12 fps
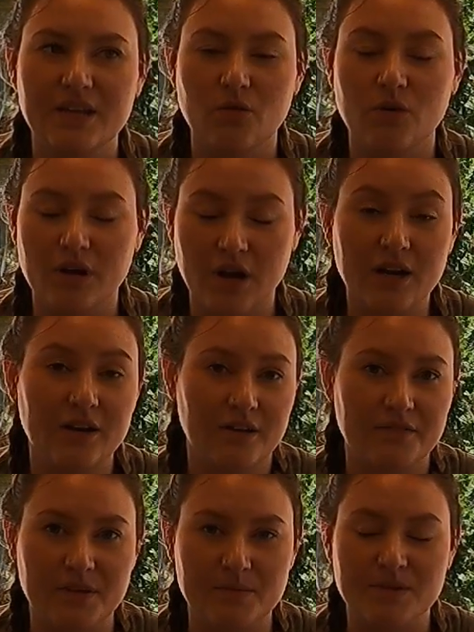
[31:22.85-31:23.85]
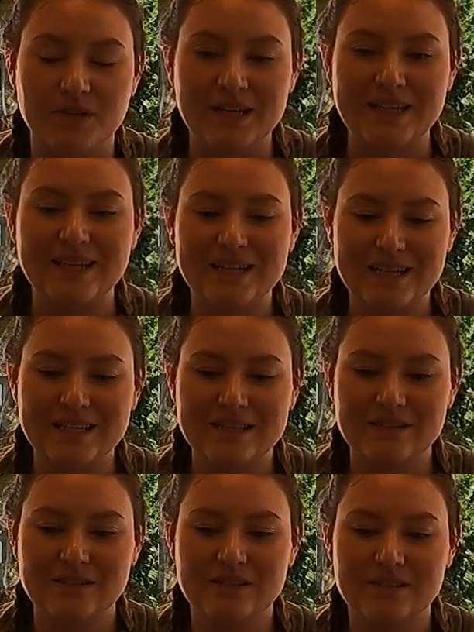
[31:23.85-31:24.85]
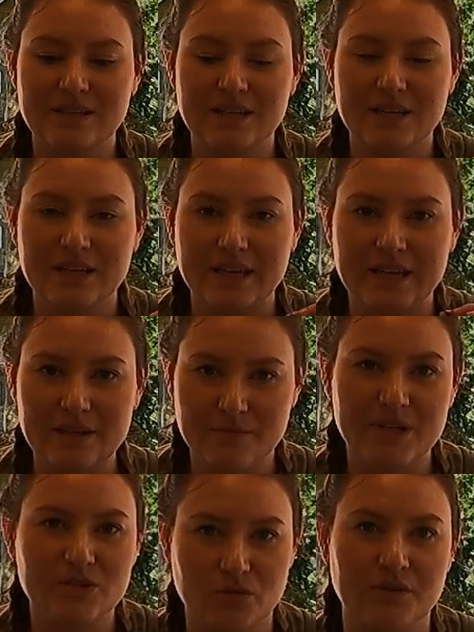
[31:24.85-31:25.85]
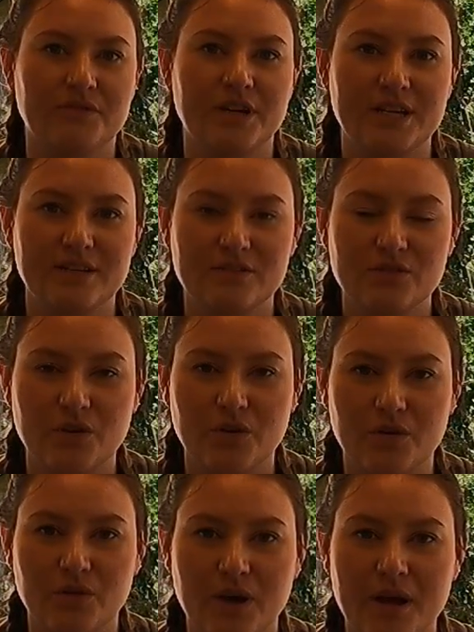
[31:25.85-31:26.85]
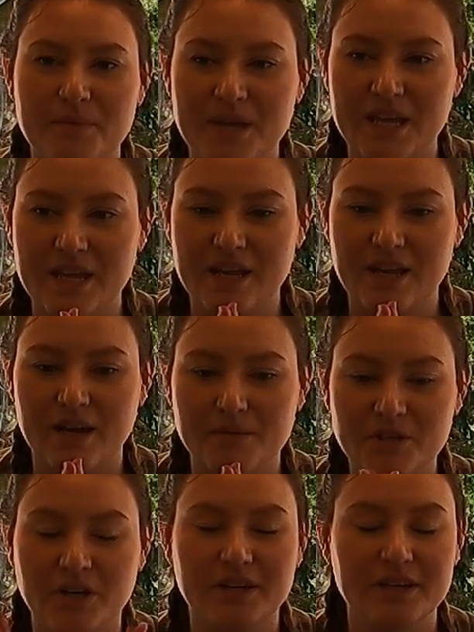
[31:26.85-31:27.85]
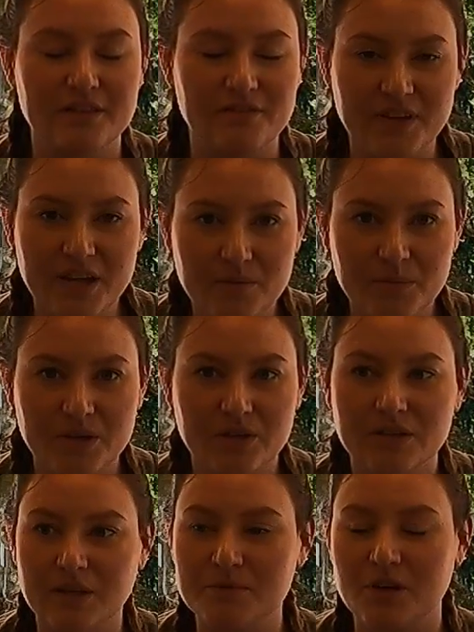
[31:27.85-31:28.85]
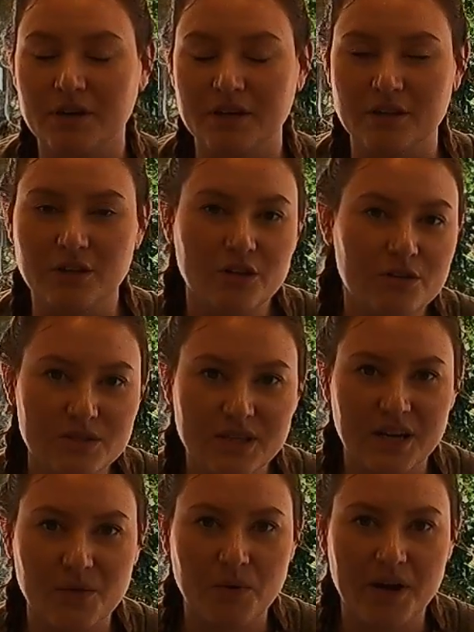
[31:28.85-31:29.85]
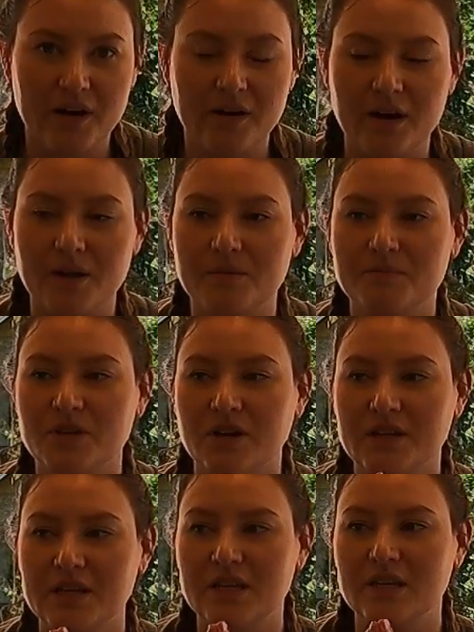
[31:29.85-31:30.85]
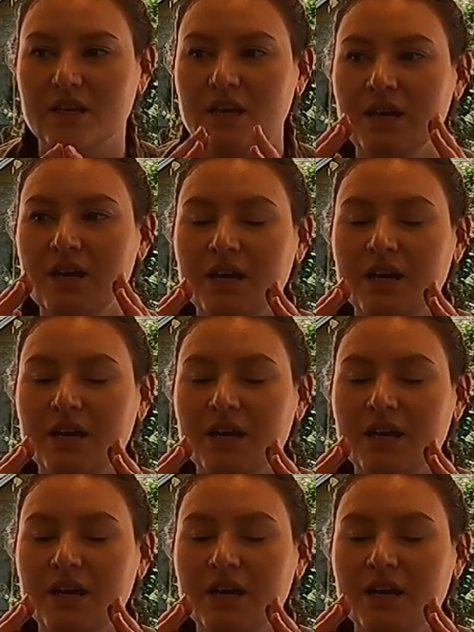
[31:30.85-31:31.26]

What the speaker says: or got it off Amazon, it is in my storefront. So I mean, I'm talking the van build, I'm talking the clothes that I wear, I am talking